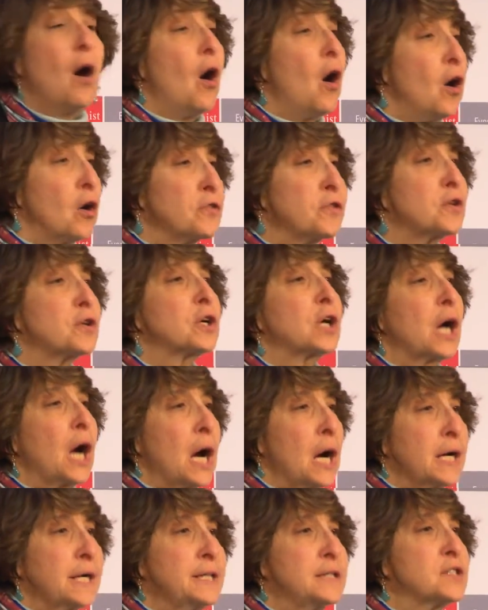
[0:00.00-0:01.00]
other
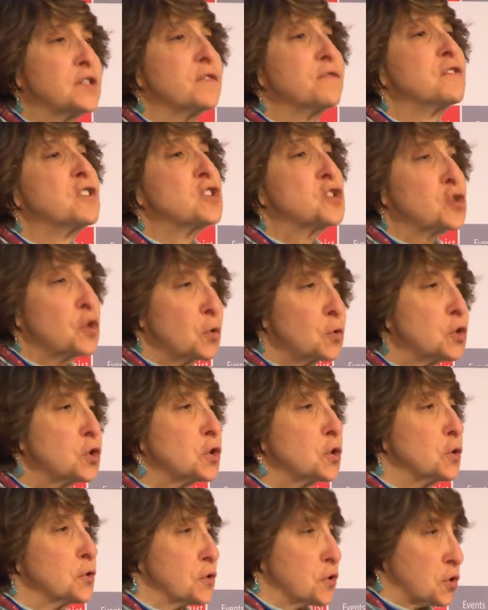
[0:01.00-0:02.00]
kinds of
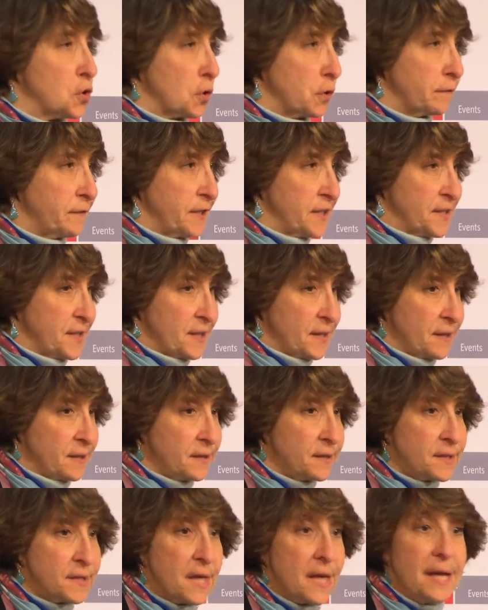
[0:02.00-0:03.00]
social
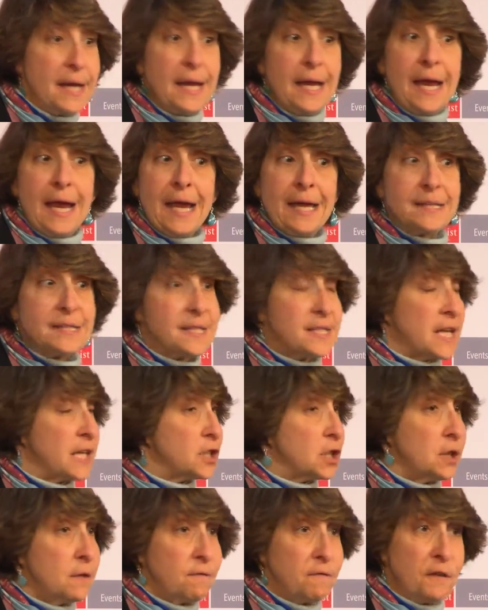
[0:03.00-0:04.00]
services, and
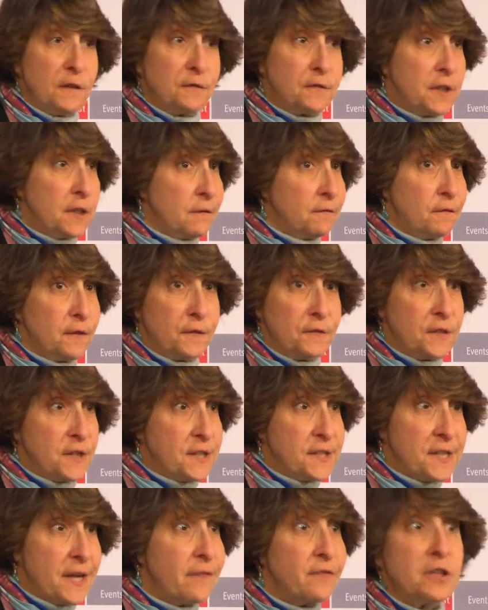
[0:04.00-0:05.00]
Section
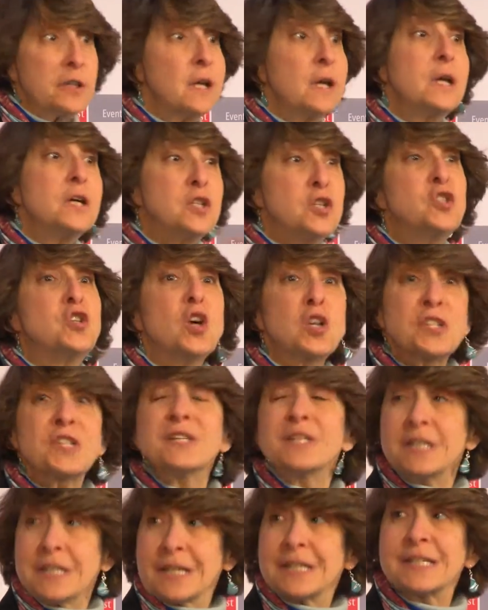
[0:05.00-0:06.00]
1557
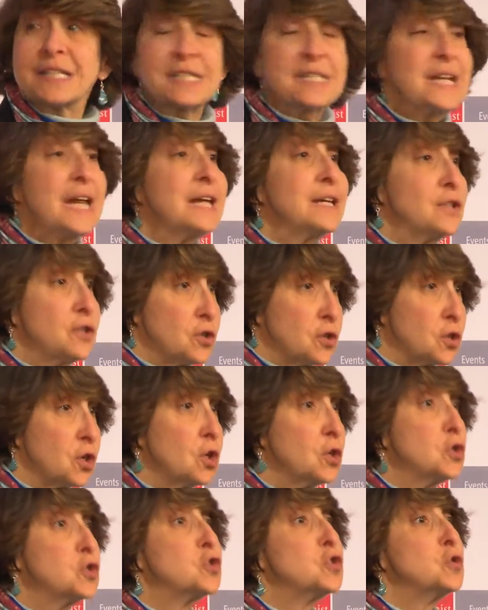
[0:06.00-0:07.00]
doesn't extend
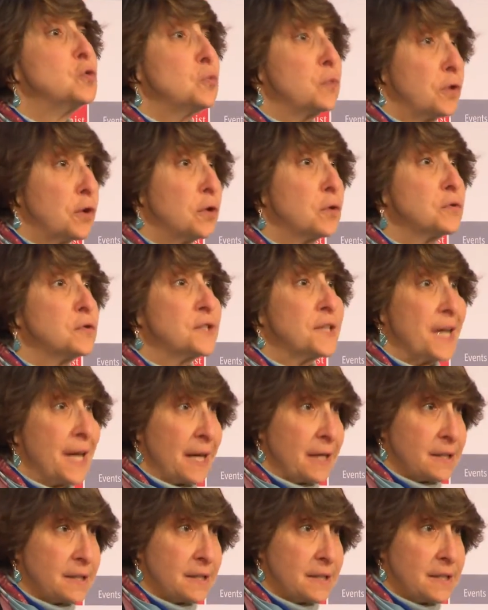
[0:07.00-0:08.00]
to those
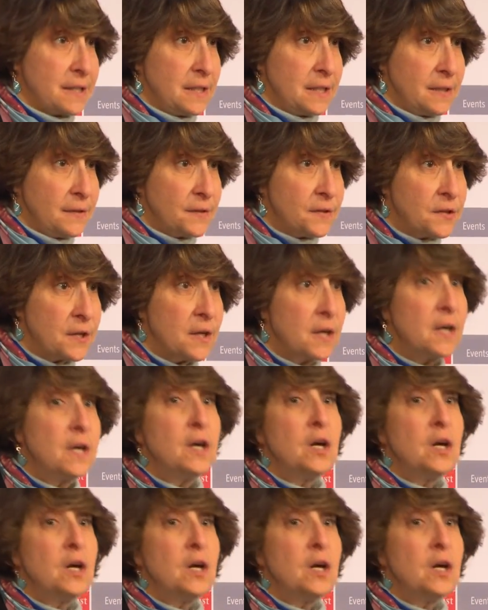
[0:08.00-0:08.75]
entities.